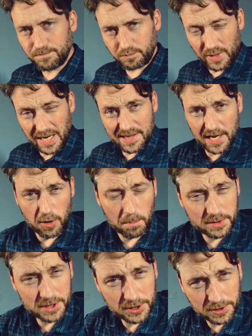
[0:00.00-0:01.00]
In that
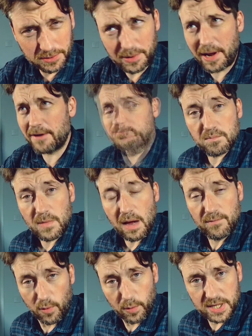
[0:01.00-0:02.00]
competition, you have
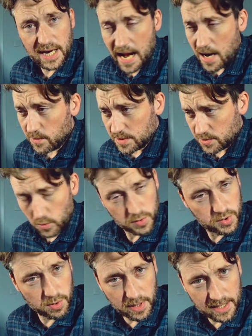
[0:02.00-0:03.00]
48 hours or
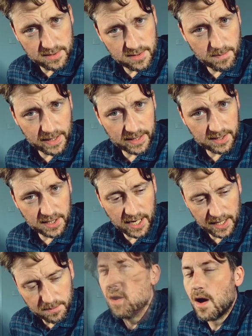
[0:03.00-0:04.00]
two days to make a
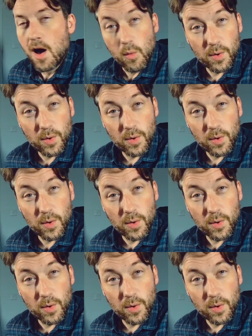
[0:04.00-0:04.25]
game